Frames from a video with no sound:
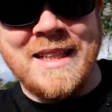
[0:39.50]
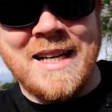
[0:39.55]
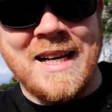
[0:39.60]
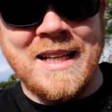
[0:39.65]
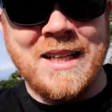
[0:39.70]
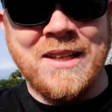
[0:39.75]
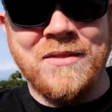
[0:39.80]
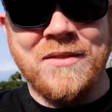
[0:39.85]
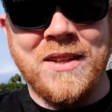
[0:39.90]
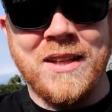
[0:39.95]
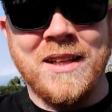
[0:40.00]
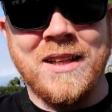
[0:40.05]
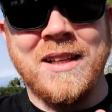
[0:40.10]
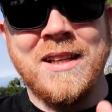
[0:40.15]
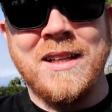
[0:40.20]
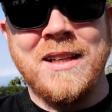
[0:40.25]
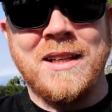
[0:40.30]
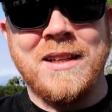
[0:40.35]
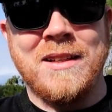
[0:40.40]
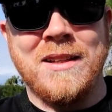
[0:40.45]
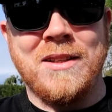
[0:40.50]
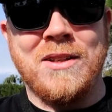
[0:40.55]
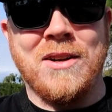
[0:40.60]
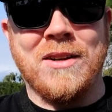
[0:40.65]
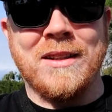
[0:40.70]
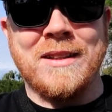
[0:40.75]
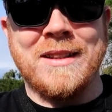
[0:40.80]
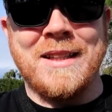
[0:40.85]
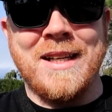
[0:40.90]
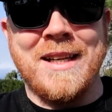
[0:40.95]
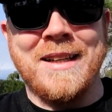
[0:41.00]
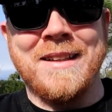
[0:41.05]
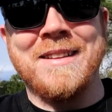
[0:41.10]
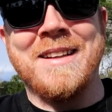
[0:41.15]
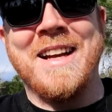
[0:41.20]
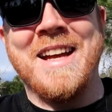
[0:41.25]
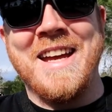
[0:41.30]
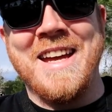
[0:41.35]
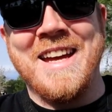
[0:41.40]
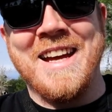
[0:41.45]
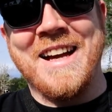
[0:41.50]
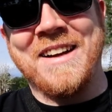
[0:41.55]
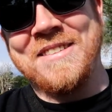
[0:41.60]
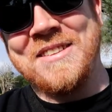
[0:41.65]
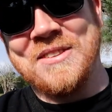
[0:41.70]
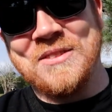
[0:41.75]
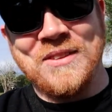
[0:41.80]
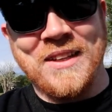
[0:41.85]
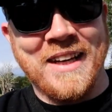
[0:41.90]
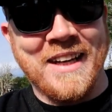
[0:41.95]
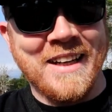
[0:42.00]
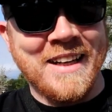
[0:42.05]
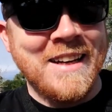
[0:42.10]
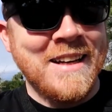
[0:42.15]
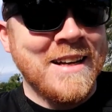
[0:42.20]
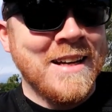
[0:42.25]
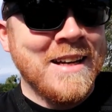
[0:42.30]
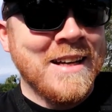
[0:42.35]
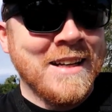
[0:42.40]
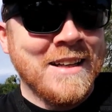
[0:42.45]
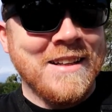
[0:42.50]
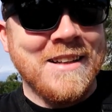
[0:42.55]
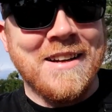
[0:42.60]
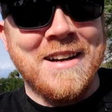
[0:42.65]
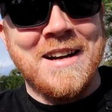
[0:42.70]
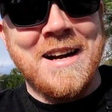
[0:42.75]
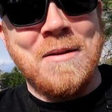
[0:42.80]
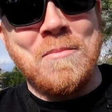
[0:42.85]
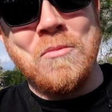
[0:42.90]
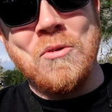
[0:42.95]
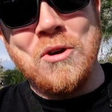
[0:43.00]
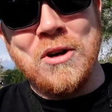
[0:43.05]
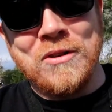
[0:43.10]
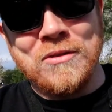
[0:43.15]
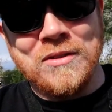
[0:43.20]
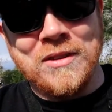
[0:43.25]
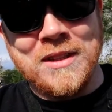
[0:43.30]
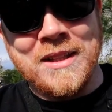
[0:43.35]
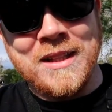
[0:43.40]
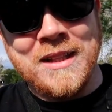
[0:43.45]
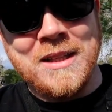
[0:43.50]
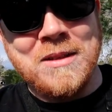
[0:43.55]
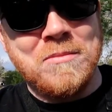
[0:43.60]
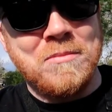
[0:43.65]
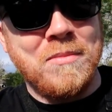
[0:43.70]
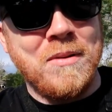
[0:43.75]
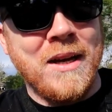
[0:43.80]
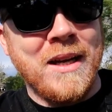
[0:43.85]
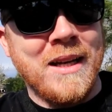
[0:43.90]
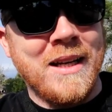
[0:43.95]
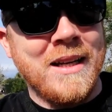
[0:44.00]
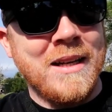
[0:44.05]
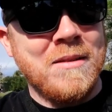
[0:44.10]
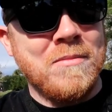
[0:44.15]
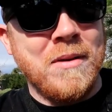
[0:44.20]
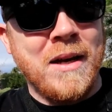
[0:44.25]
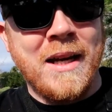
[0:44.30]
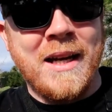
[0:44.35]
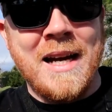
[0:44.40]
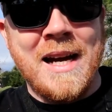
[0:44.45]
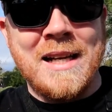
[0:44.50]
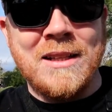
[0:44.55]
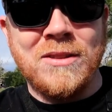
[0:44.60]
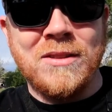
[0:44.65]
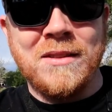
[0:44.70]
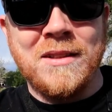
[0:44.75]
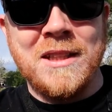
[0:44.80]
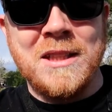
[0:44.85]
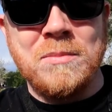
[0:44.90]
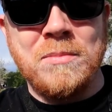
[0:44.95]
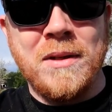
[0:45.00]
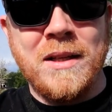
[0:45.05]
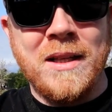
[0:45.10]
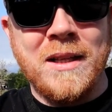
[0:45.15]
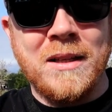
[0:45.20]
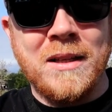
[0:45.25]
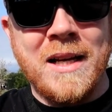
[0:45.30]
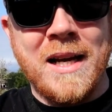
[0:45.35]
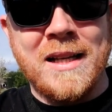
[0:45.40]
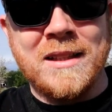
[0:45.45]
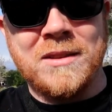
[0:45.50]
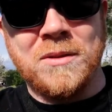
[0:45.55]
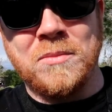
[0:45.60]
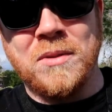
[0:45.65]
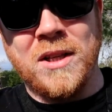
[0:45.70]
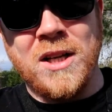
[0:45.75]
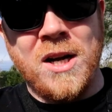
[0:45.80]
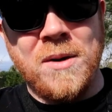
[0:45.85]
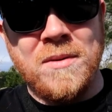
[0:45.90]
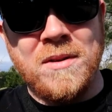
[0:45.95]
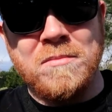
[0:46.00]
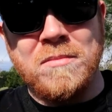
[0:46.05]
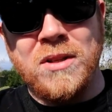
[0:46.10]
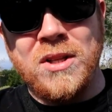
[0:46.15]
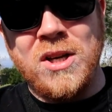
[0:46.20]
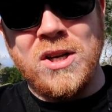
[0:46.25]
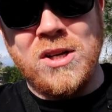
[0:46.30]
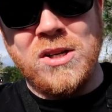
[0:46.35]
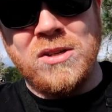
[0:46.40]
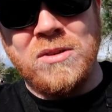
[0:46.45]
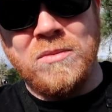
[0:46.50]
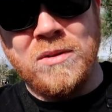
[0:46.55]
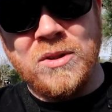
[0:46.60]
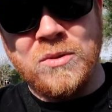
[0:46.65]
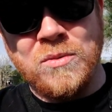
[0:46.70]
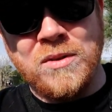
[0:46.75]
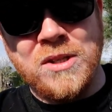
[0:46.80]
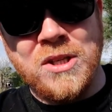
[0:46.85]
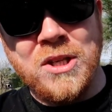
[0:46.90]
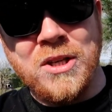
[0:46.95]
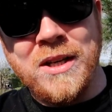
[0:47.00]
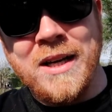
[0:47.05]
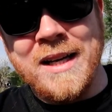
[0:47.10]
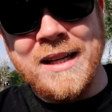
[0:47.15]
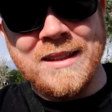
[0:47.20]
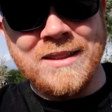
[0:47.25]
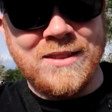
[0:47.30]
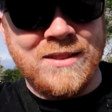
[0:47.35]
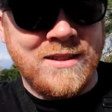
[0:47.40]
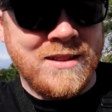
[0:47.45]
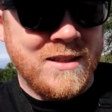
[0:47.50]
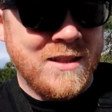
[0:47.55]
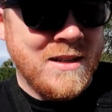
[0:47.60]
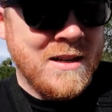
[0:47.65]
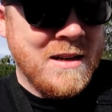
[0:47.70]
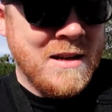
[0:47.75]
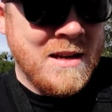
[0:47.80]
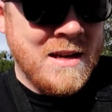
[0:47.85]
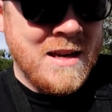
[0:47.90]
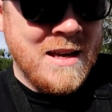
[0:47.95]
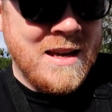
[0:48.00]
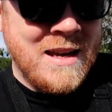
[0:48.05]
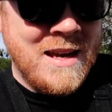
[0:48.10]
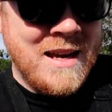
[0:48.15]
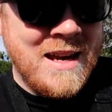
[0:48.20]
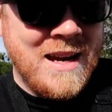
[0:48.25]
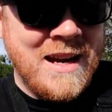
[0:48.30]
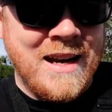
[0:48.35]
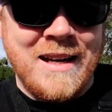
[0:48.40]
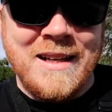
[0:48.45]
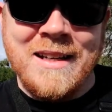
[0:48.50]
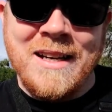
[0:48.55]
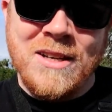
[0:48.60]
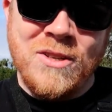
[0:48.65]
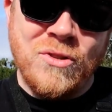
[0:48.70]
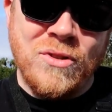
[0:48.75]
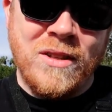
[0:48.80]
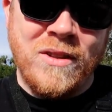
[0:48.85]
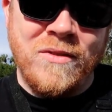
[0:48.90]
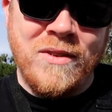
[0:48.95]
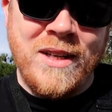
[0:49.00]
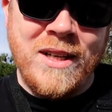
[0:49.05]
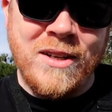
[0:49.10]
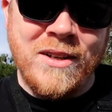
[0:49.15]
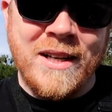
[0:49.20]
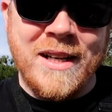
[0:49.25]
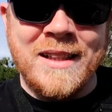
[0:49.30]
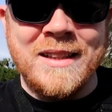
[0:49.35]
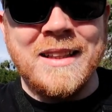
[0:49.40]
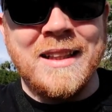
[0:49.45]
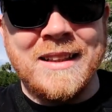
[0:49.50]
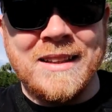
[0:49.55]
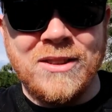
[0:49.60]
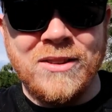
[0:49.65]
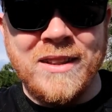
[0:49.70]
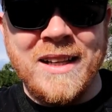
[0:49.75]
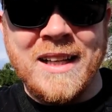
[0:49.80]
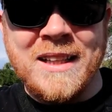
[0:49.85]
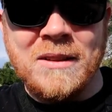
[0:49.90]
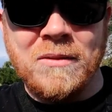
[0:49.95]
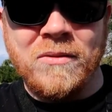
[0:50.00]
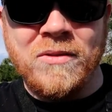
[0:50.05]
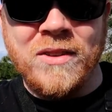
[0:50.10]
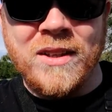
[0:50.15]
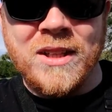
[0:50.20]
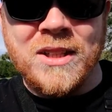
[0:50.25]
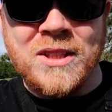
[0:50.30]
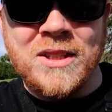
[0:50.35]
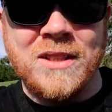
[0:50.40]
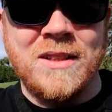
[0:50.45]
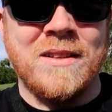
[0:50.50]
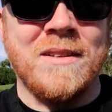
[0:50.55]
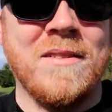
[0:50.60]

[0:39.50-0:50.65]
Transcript: side of the dark side. I'm just playing. No, I'm more of a bait caster than spinning caster, but comment below which one you guys are and enjoy the video, guys. Let's go catch some fish.